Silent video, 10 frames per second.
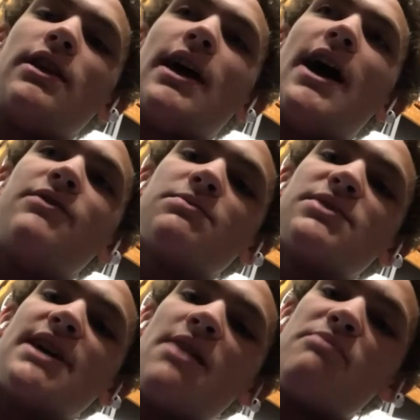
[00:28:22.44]
have some
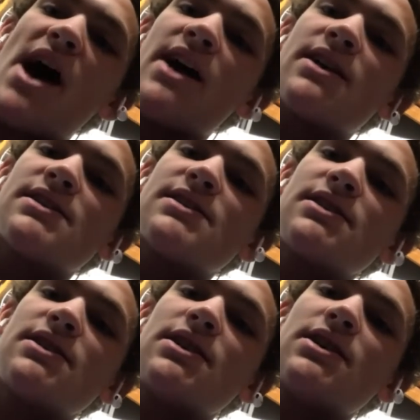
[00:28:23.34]
setbacks,
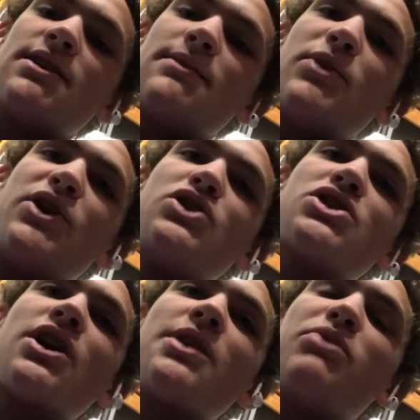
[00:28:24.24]
but you
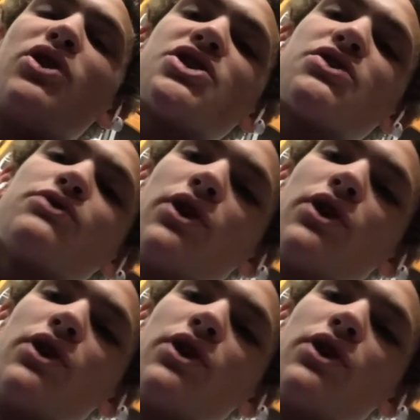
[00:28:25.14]
just got to push through